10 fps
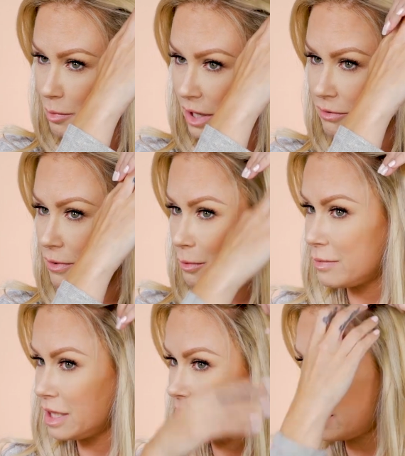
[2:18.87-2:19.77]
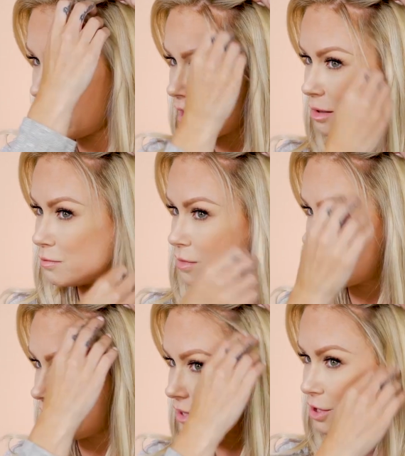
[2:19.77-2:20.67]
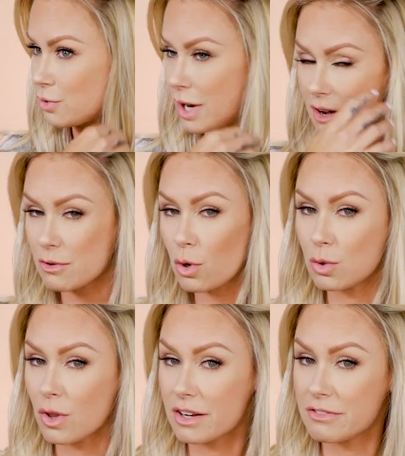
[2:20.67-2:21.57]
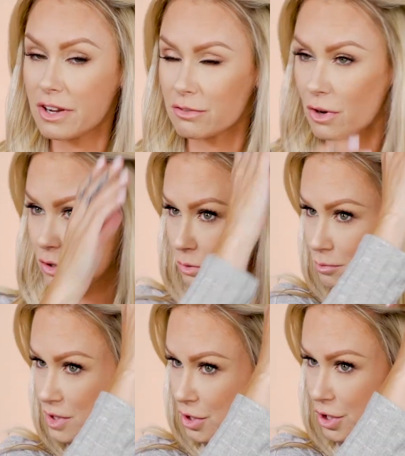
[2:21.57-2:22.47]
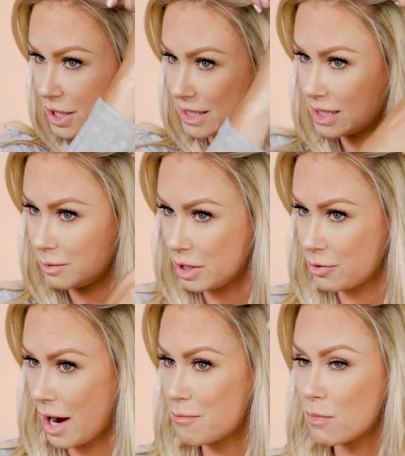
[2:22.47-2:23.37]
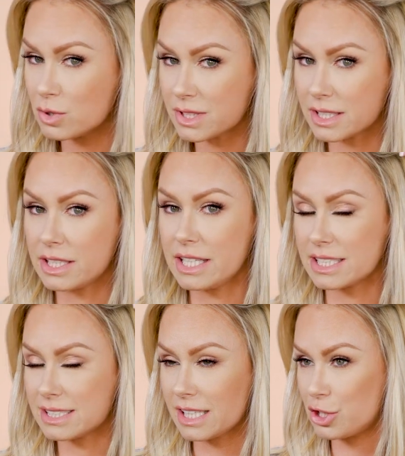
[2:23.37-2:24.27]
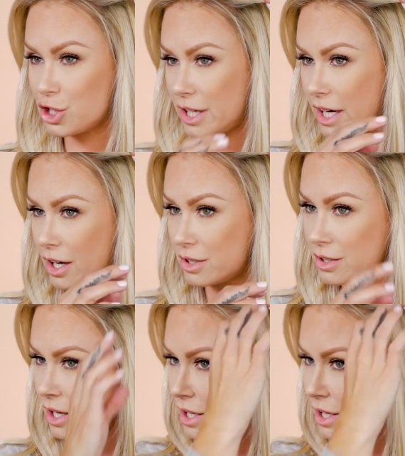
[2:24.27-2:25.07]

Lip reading: But for me, I don't have a whole lot of hair volume, so you're gonna see me grab mostly the extension hair.